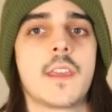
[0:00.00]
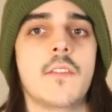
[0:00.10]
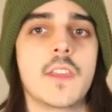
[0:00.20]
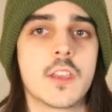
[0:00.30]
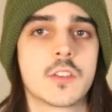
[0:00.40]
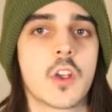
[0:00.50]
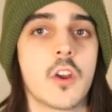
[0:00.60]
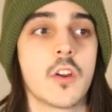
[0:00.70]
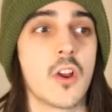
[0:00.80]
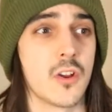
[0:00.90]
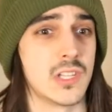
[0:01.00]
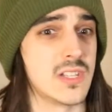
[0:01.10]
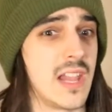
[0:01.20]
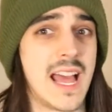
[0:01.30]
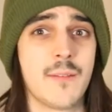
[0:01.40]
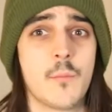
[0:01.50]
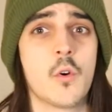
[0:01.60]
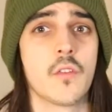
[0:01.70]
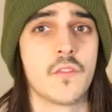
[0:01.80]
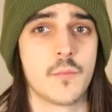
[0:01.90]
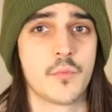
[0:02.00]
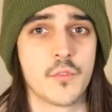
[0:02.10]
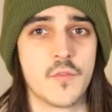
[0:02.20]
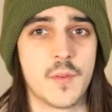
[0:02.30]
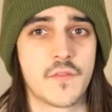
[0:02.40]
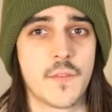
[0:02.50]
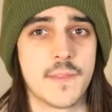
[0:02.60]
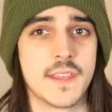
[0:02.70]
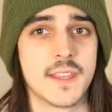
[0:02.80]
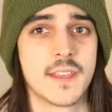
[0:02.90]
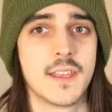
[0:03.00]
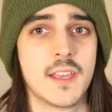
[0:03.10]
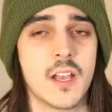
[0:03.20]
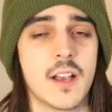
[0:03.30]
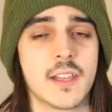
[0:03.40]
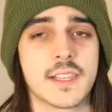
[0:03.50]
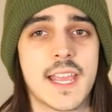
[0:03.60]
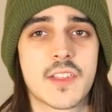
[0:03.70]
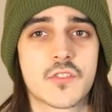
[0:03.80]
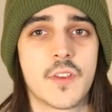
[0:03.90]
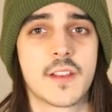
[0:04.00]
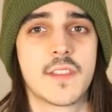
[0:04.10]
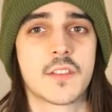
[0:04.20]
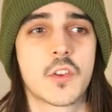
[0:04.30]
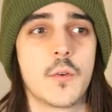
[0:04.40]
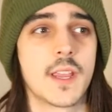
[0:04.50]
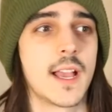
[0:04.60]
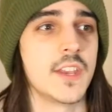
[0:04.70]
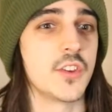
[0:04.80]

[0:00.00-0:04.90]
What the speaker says: and the guitar are a lot more of an improvement from the last track that's going on.